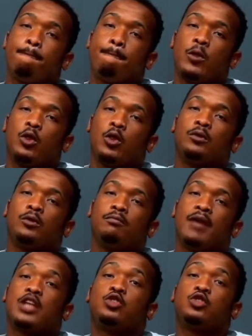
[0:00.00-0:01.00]
you know,
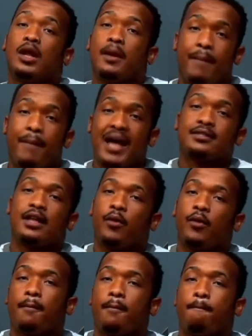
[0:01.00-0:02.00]
actually passed
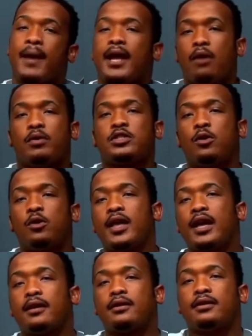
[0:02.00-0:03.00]
away. And I was looking at